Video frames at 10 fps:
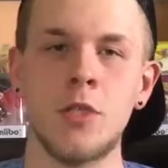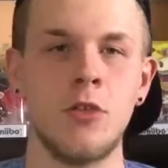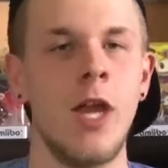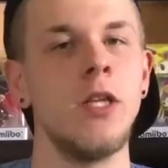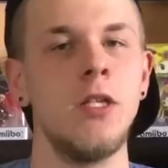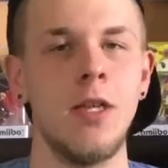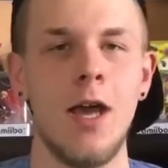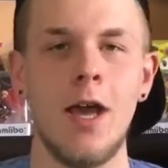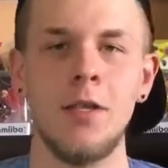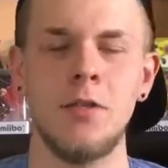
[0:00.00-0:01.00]
strategy
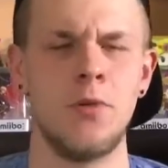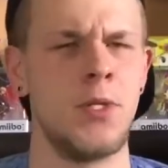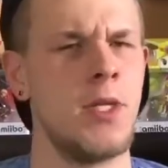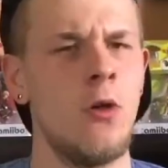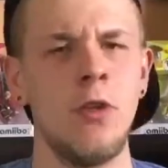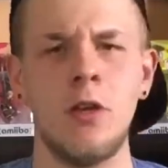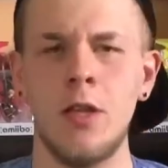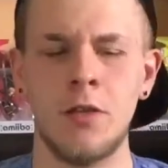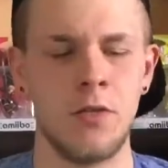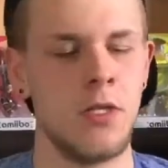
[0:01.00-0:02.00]
guides. There was Zelda
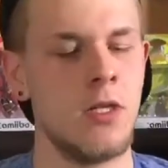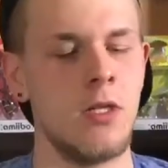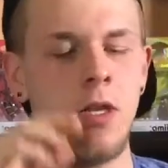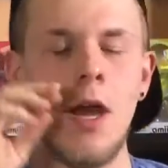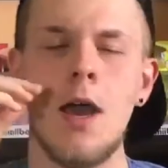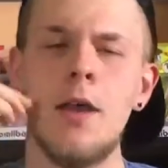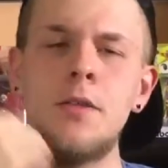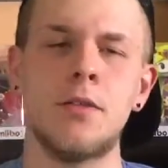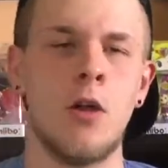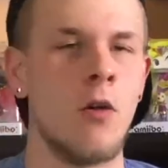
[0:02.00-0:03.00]
Collector's Edition
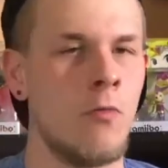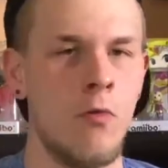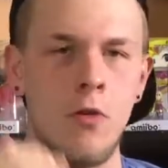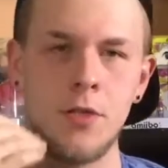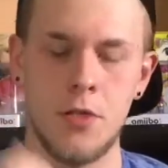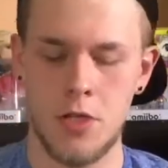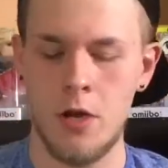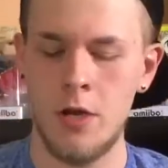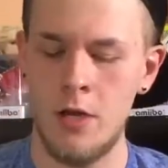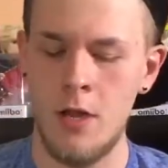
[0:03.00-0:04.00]
guides, Star Wars,
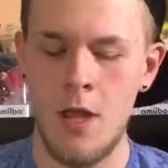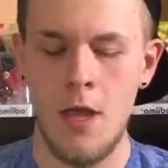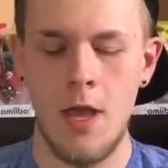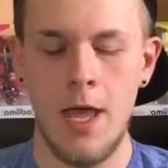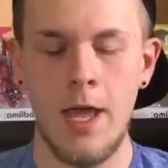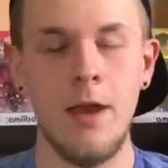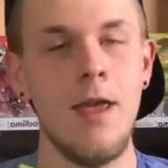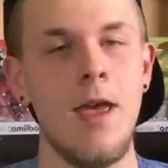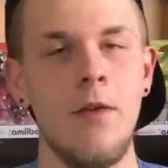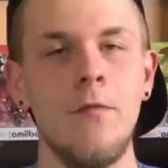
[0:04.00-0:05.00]
Uncharted, and
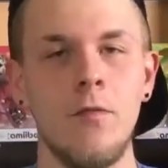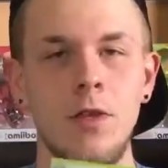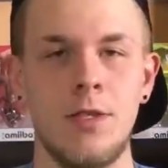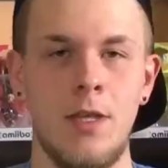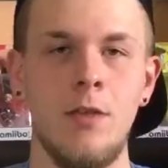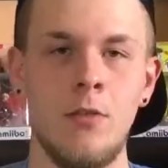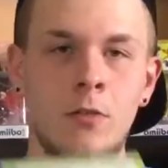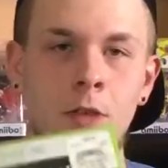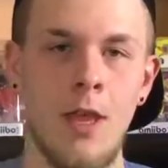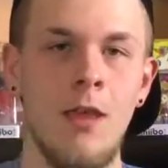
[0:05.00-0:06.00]
every
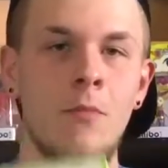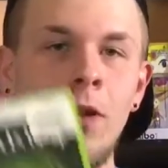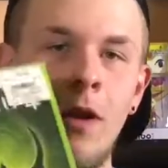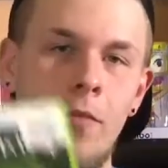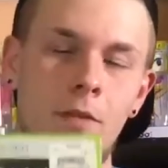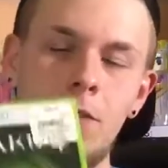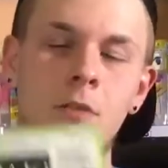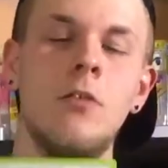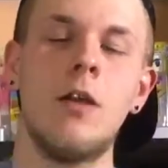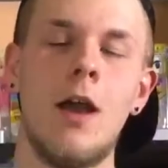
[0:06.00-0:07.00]
single game and every
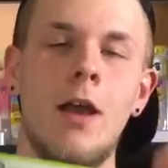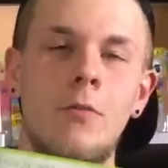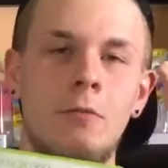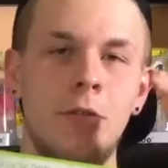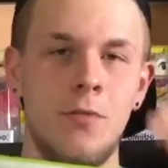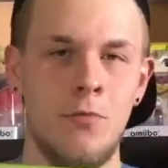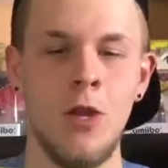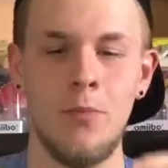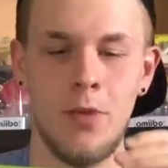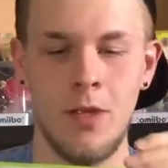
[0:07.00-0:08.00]
single guide was
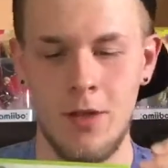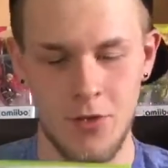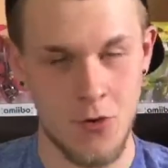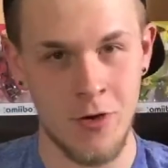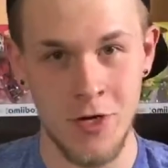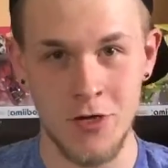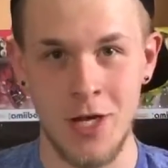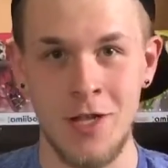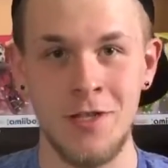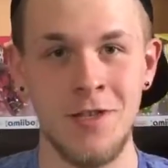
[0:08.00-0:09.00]
ripped and torn to
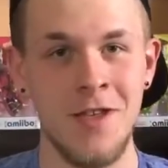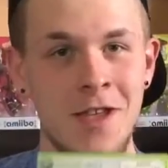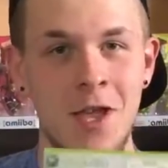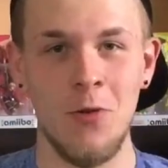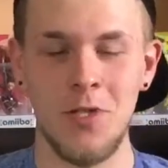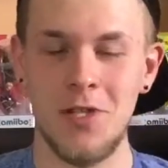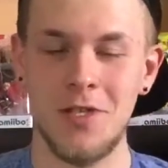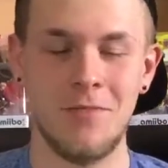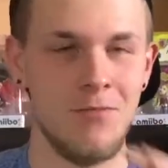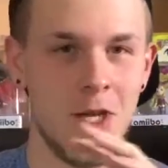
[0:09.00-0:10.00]
shreds. It was
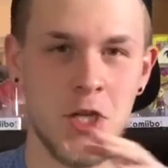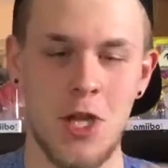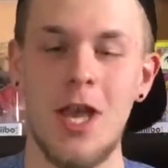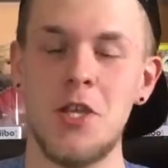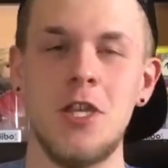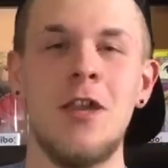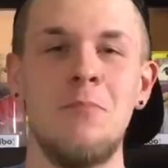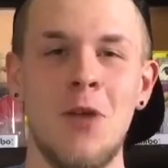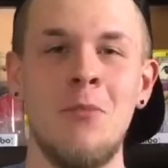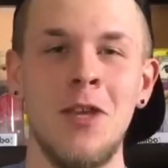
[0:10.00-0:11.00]
just, I
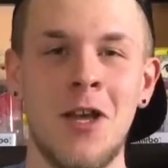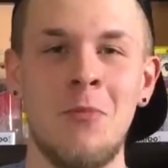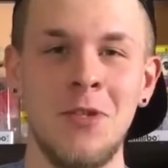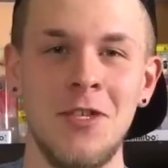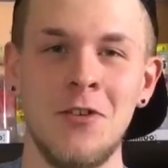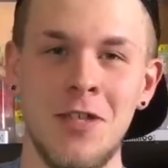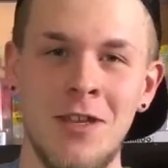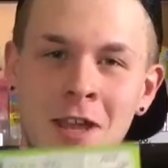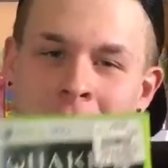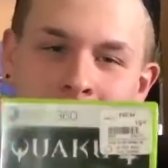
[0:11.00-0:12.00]
shed probably a couple of tears
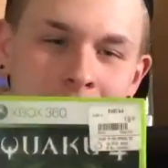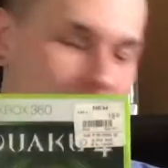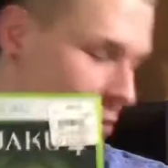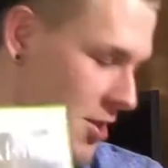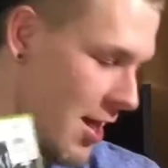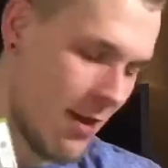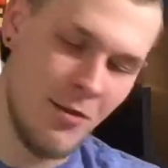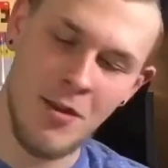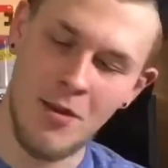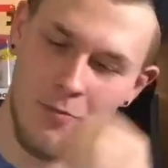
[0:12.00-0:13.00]
that day. It was
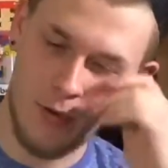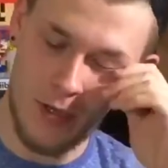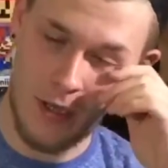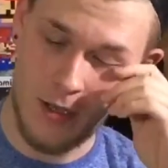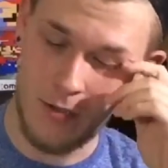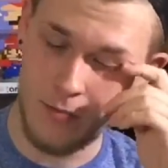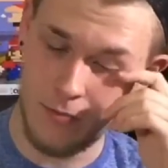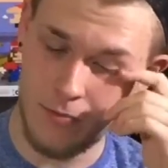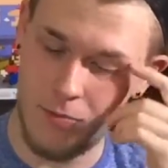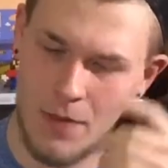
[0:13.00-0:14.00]
sad. But
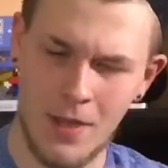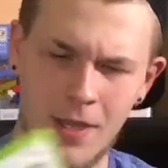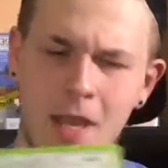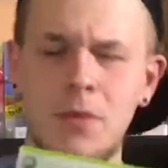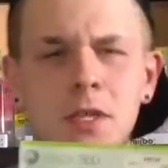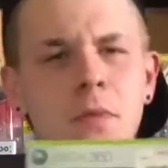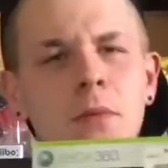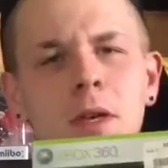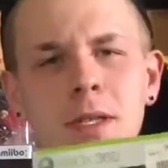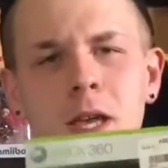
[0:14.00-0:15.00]
I think I kept this
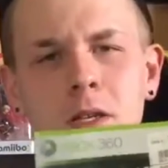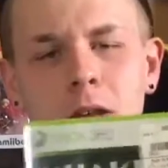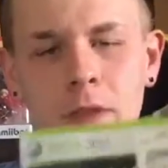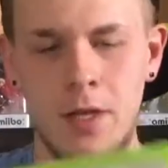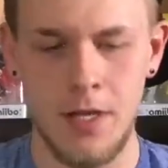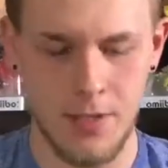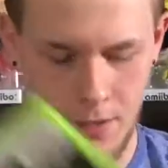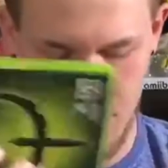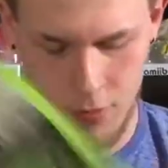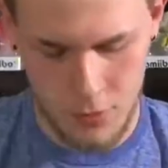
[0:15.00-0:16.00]
maybe because I actually have the disc,
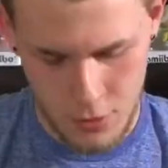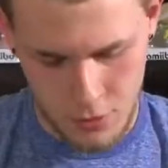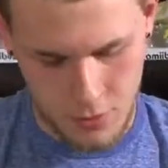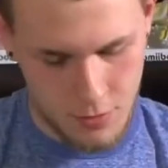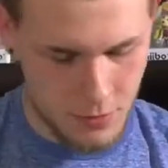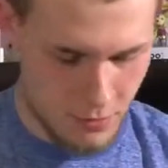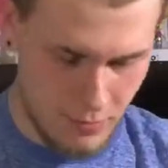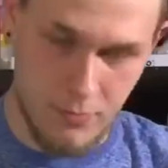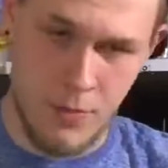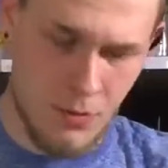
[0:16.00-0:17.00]
so
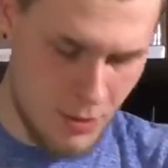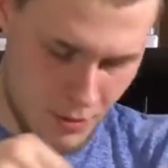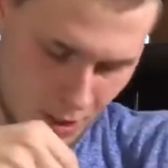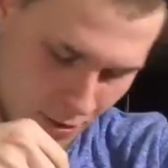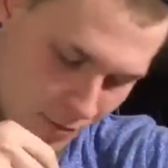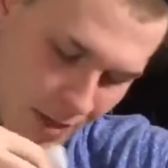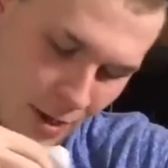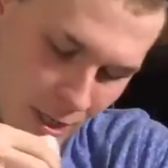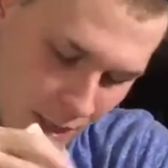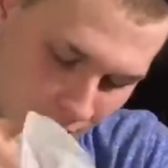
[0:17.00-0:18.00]
maybe, I don't know, maybe
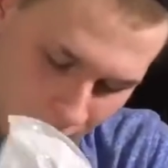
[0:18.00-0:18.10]
I just kept